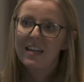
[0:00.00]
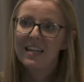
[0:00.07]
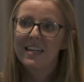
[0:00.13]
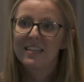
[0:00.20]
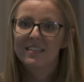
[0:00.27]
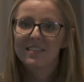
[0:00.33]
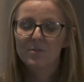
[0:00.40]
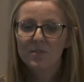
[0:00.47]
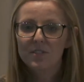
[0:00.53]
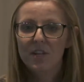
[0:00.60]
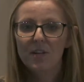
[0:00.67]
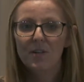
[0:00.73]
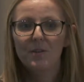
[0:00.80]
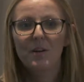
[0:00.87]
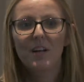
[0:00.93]
it's
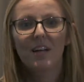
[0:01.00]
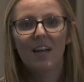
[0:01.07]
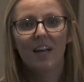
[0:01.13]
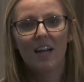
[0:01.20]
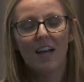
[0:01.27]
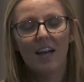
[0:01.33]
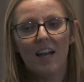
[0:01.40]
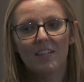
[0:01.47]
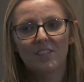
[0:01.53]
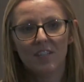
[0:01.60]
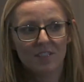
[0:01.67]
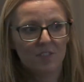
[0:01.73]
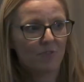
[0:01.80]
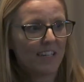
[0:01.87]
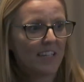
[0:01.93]
also
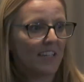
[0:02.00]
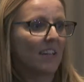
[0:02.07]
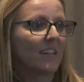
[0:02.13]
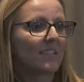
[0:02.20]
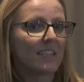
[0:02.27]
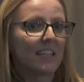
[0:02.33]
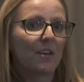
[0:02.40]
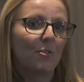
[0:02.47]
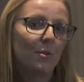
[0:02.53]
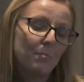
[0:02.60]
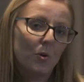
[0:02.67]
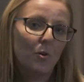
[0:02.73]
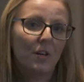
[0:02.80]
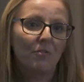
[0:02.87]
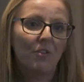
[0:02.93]
does recognise that there are
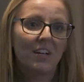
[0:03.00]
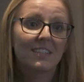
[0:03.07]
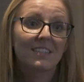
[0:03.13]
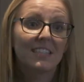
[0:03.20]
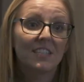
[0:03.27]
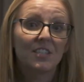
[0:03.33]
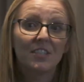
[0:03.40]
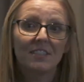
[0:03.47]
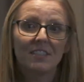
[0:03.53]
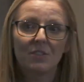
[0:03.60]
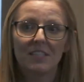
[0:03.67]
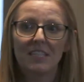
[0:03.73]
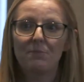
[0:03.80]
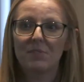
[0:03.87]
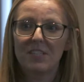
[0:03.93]
employee rights and issues
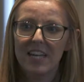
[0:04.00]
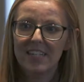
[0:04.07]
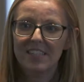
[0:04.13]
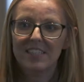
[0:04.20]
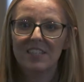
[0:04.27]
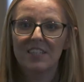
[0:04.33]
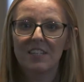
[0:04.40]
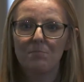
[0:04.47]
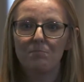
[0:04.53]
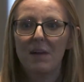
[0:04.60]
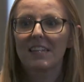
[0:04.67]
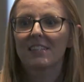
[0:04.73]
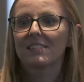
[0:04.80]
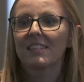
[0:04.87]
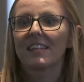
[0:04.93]
that need protection,
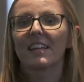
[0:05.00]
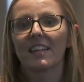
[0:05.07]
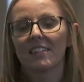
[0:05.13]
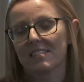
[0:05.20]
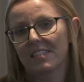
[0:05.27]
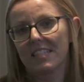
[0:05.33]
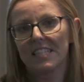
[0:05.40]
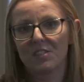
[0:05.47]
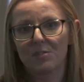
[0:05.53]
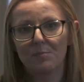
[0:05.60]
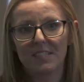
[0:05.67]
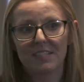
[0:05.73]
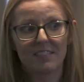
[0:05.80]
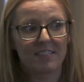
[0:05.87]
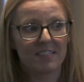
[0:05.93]
balancing against the needs of
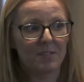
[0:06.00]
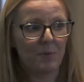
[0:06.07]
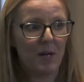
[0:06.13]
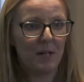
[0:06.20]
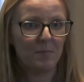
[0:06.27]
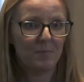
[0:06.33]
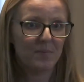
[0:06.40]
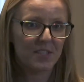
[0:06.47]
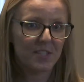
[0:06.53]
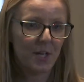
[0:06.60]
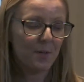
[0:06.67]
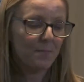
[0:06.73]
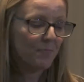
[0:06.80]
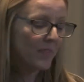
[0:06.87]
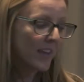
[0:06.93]
business as well. So